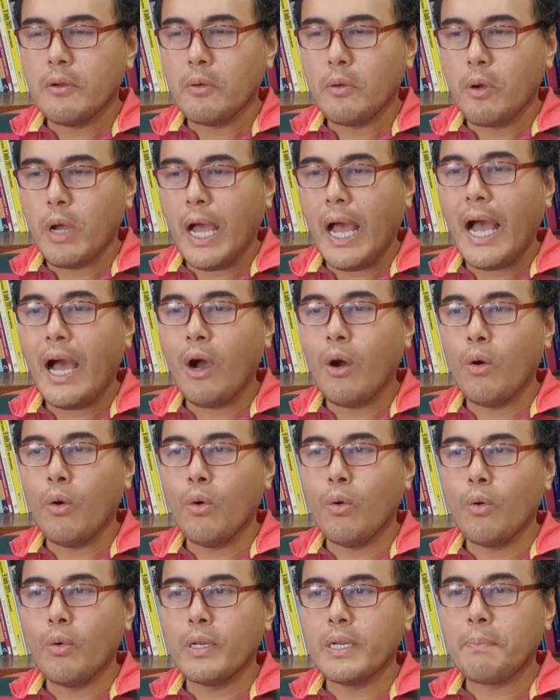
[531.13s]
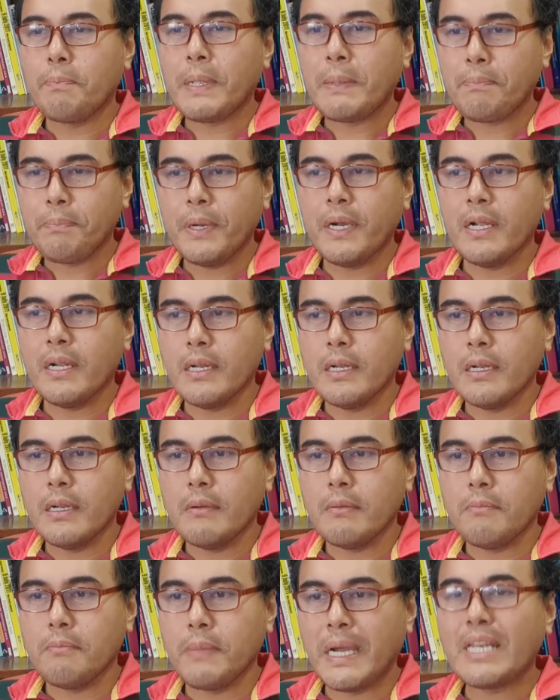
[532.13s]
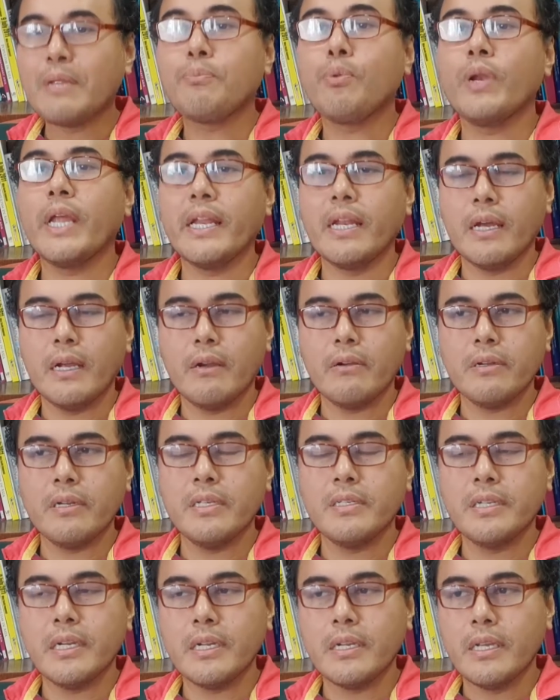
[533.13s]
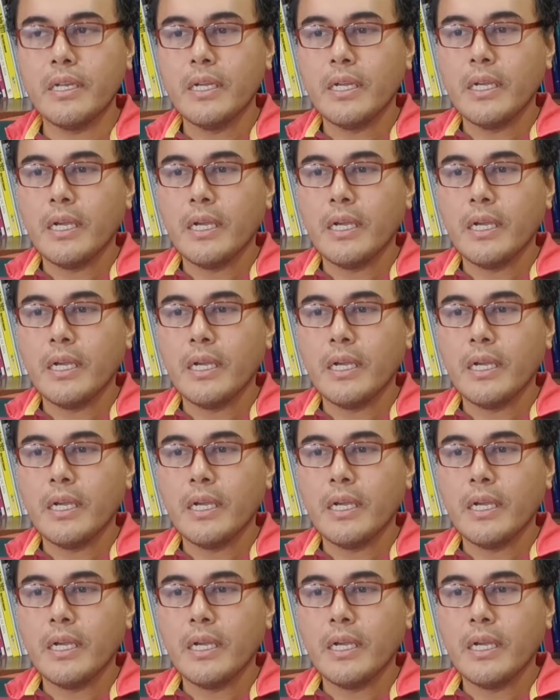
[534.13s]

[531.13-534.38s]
how the people manipulate religion